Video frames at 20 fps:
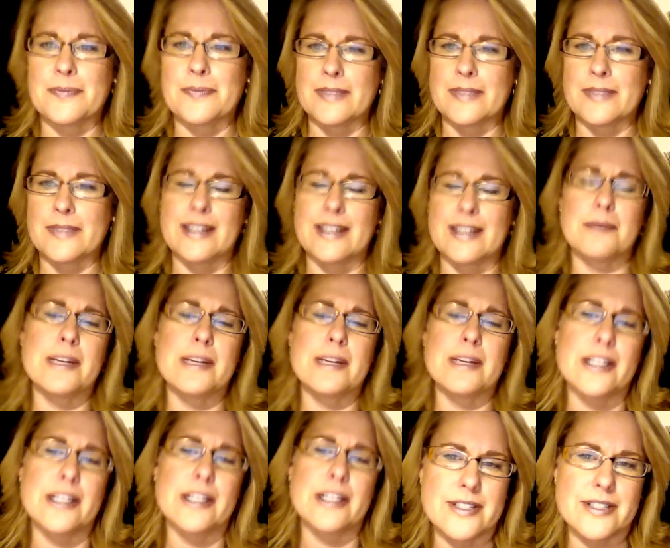Get me
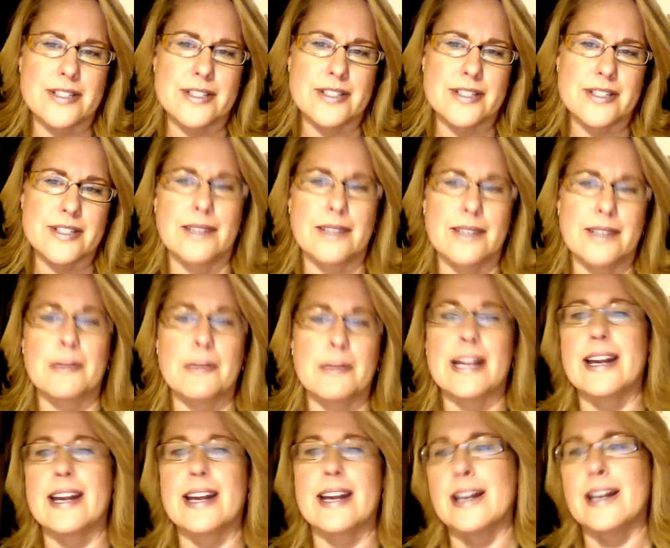interested, and then
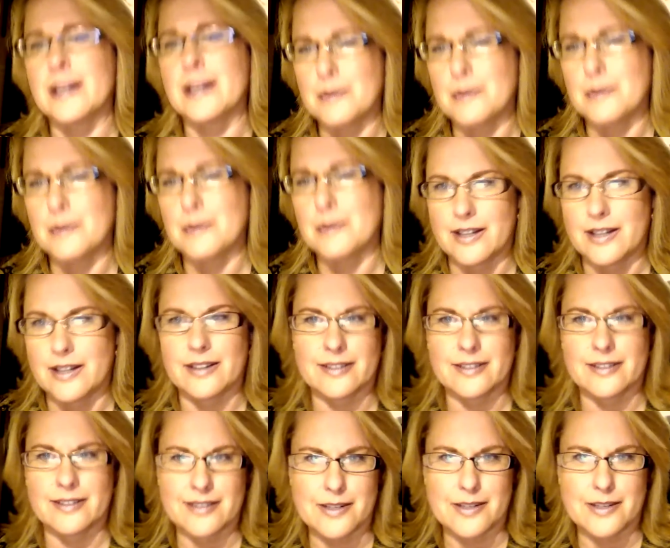maybe
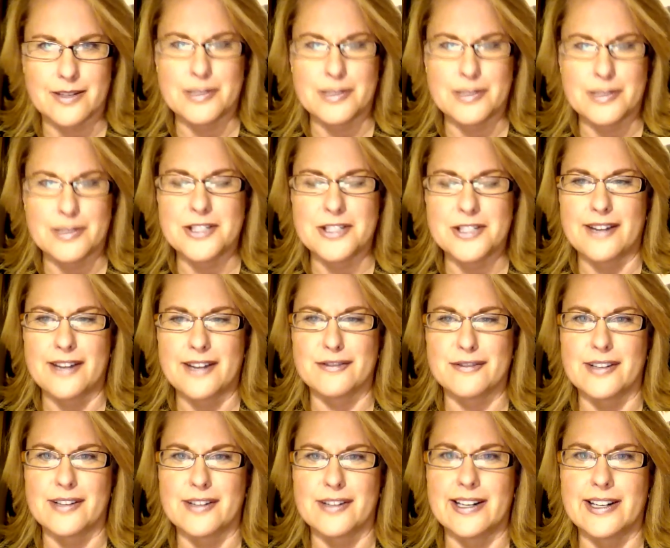I'll meet you
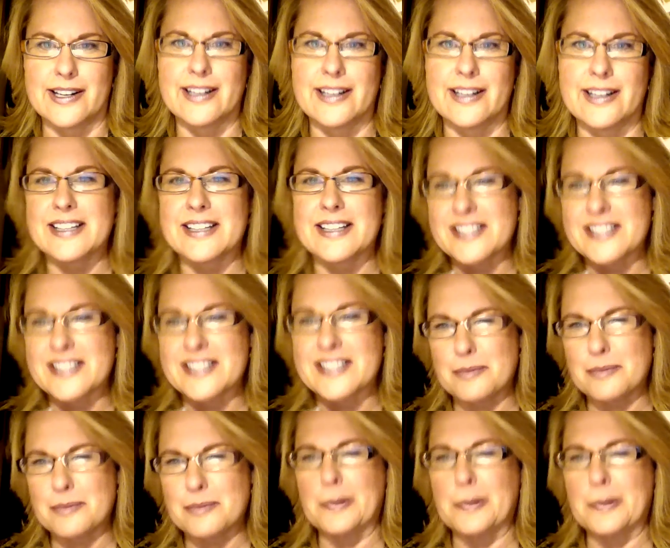halfway.
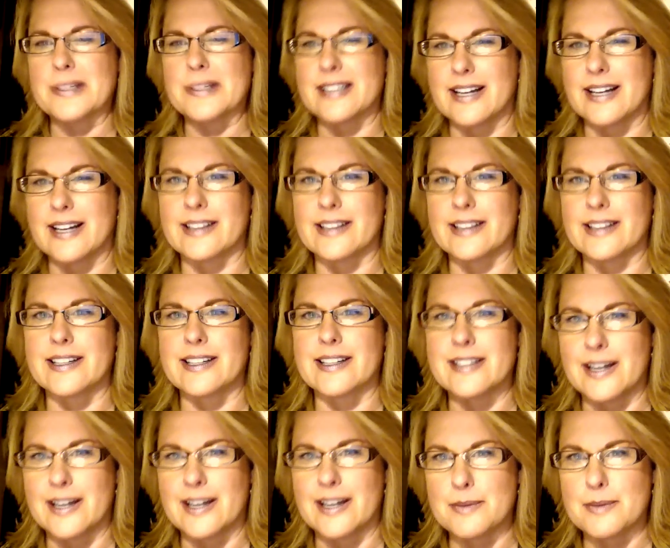Just personality
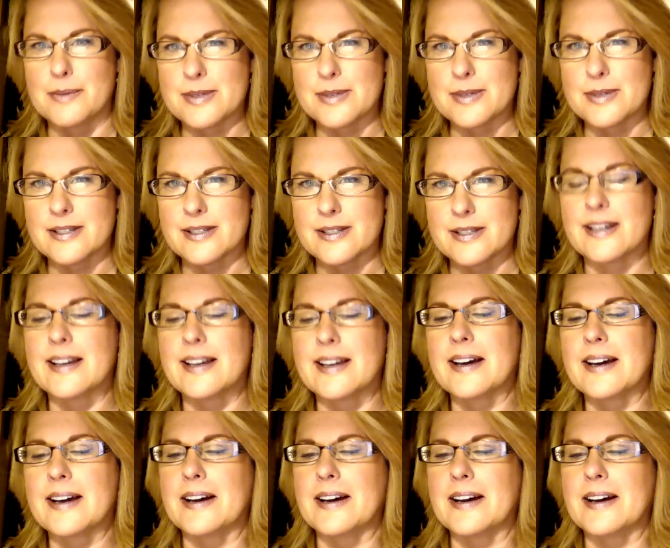types,
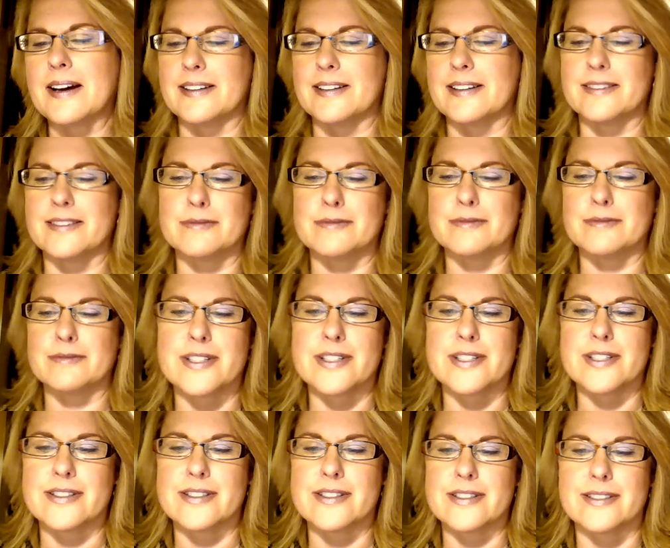
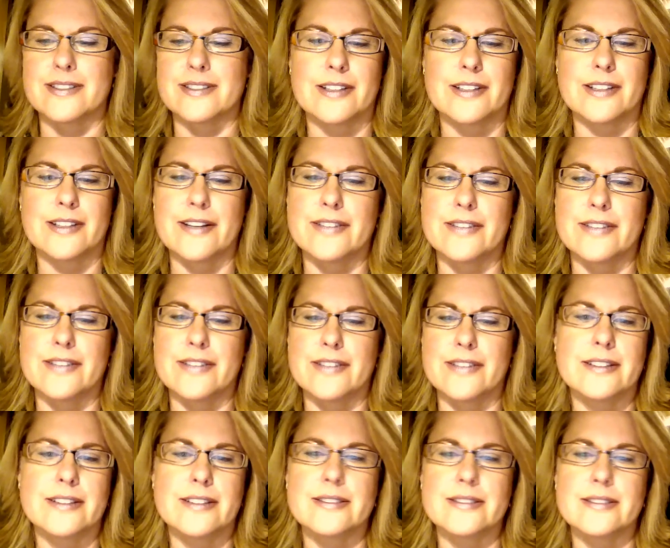which are
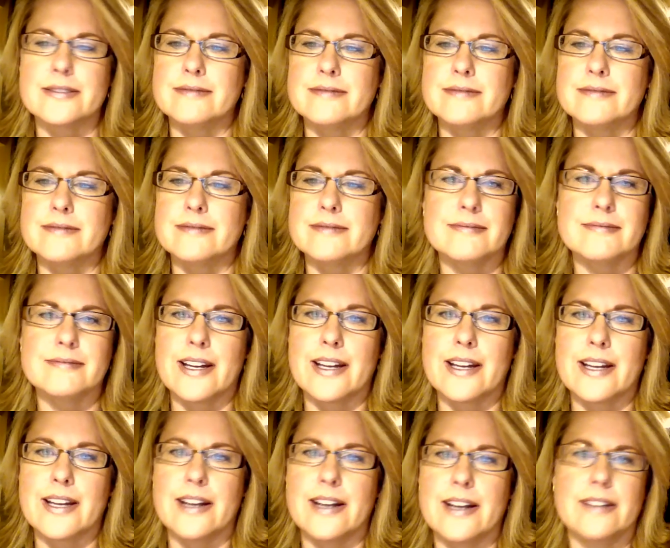evident
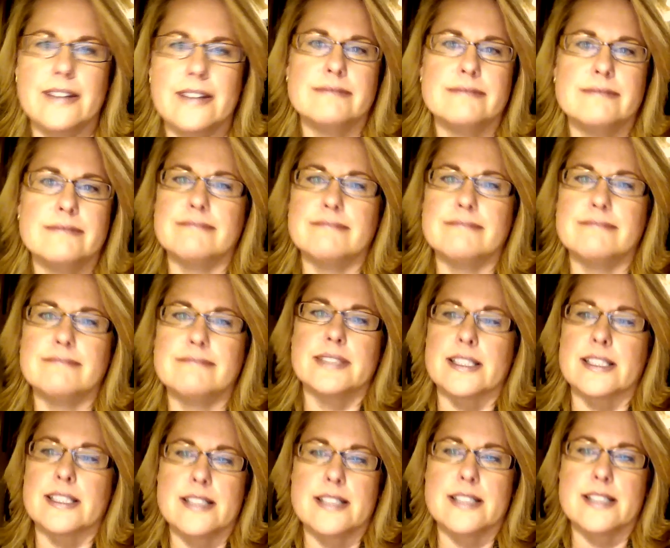
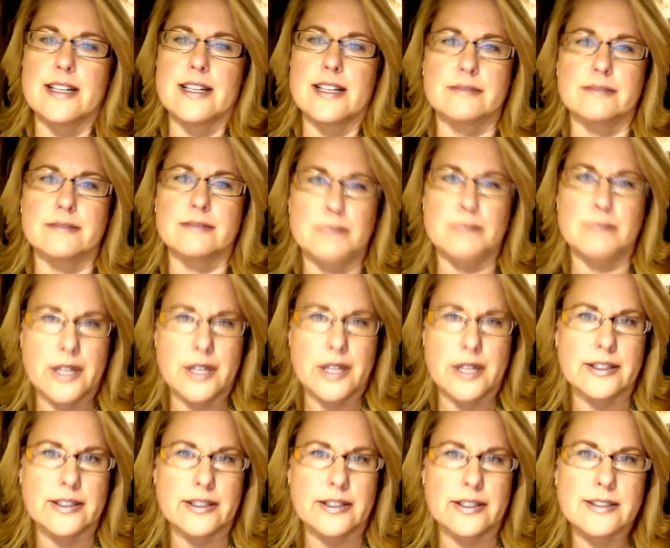K-16 and
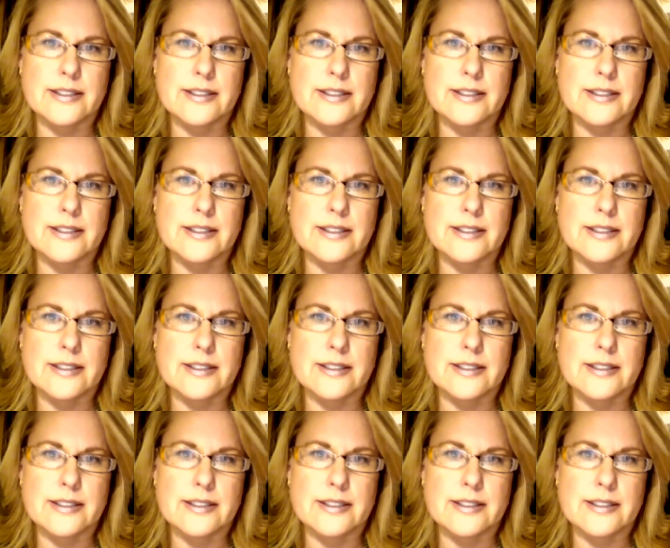beyond.